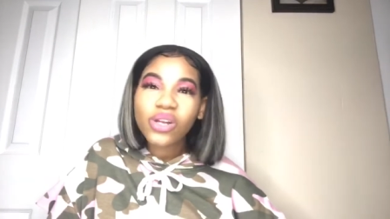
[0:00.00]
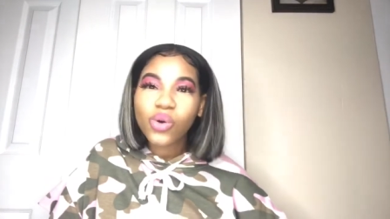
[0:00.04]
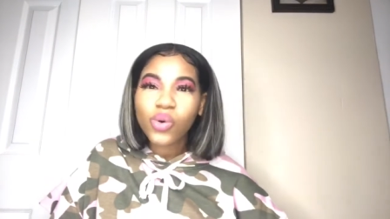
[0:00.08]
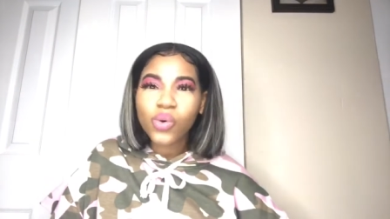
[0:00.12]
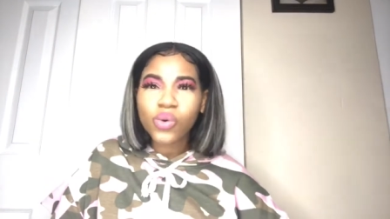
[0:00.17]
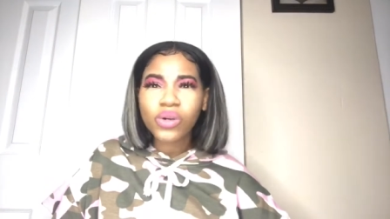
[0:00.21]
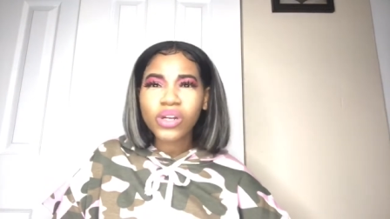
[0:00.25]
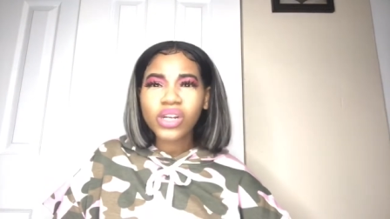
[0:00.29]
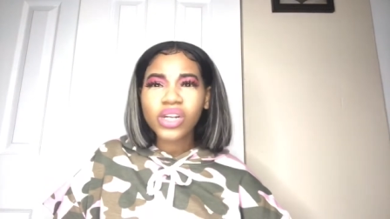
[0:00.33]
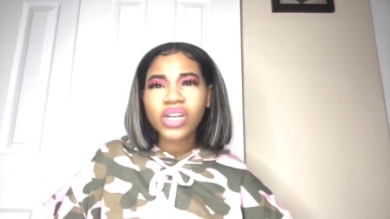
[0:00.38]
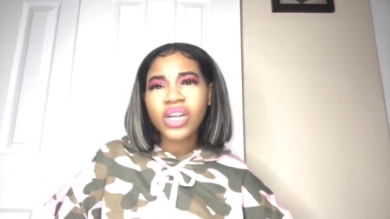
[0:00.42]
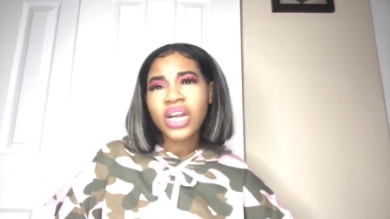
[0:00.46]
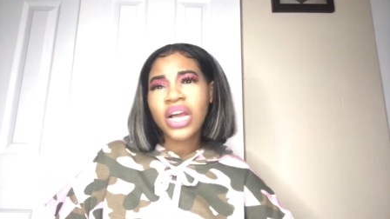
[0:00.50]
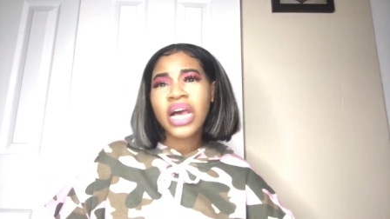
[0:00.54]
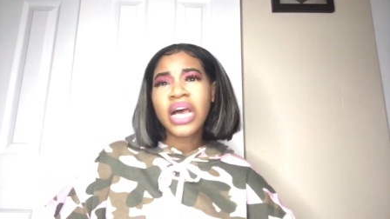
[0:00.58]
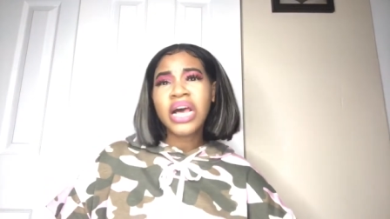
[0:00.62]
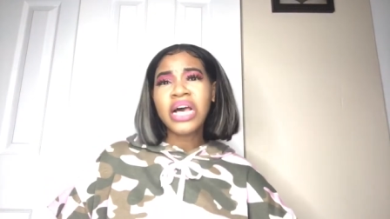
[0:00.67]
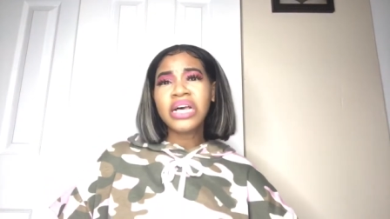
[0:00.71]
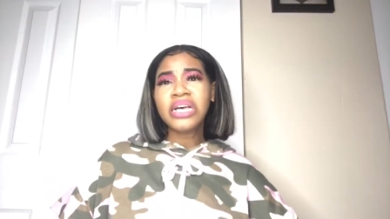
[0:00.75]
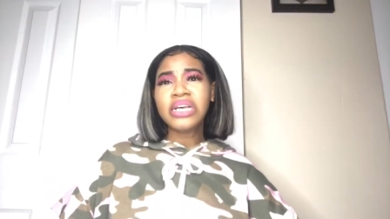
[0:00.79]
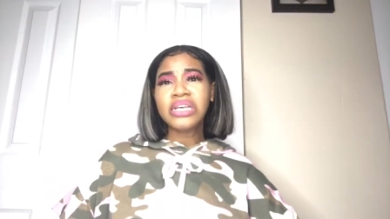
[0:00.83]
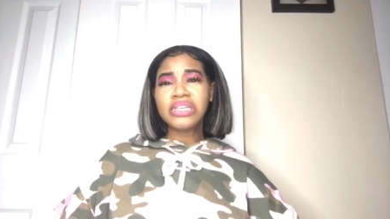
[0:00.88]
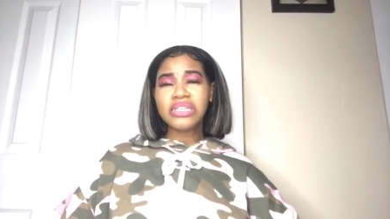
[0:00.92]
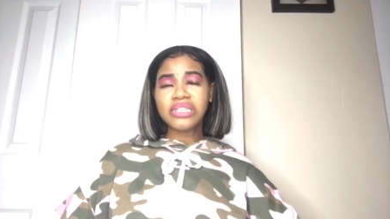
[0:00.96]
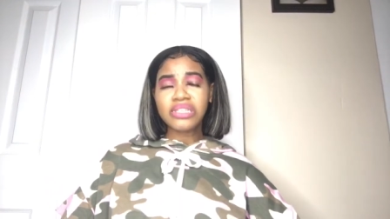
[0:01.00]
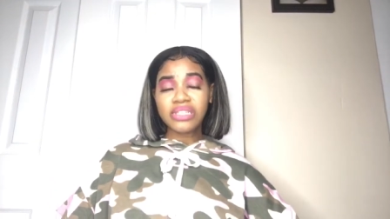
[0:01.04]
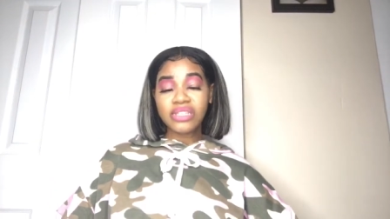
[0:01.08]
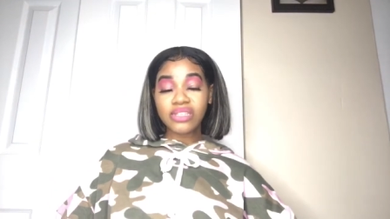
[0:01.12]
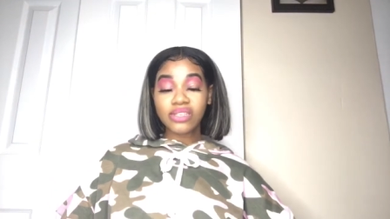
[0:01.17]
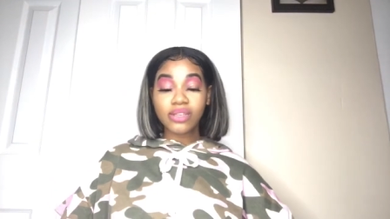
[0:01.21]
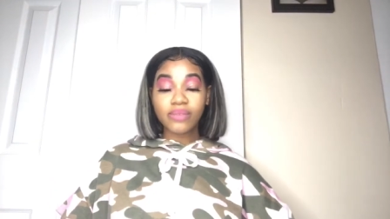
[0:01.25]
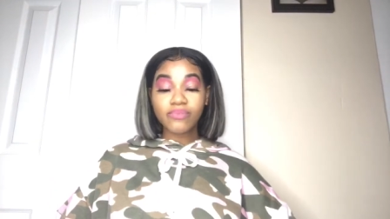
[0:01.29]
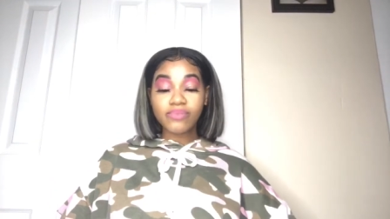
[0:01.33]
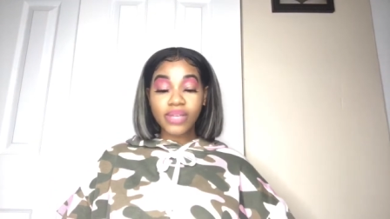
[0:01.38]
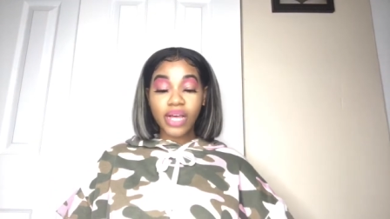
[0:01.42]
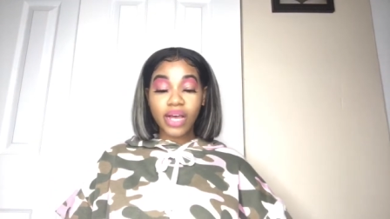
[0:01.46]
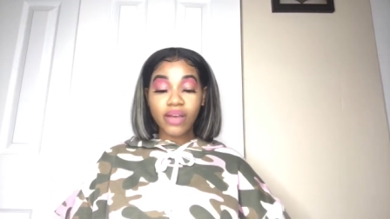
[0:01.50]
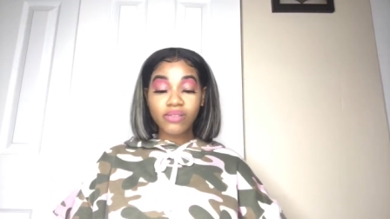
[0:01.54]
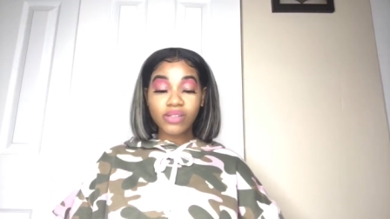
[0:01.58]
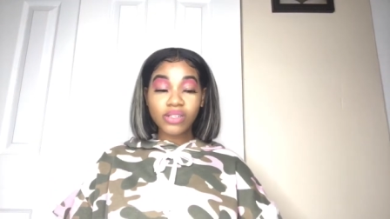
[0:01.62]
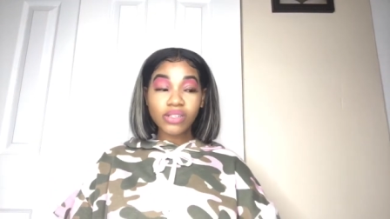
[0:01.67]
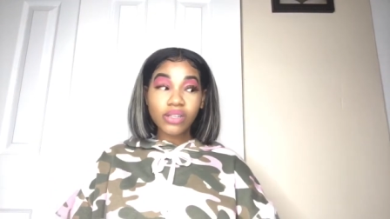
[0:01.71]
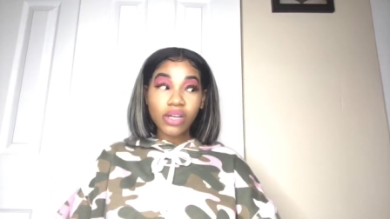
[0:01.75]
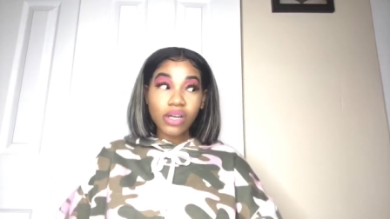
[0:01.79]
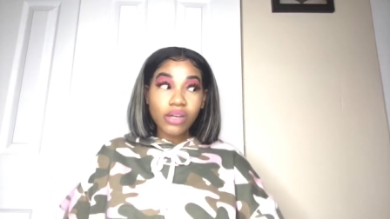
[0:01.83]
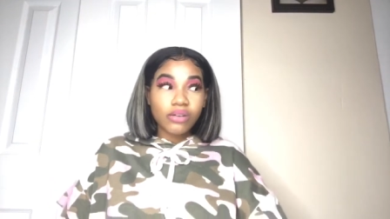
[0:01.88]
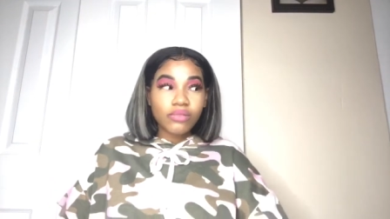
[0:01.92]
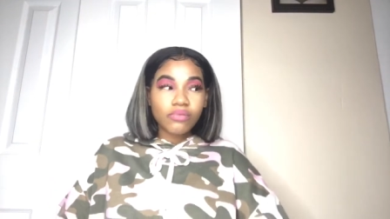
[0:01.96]
or sometimes, you
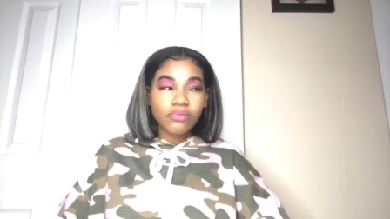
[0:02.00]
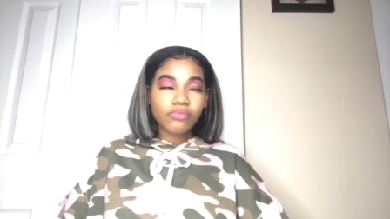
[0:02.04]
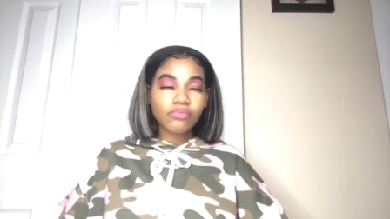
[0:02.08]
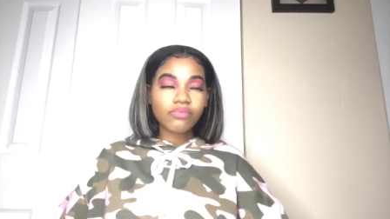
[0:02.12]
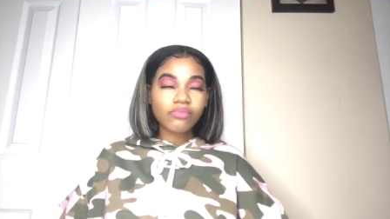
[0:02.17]
know,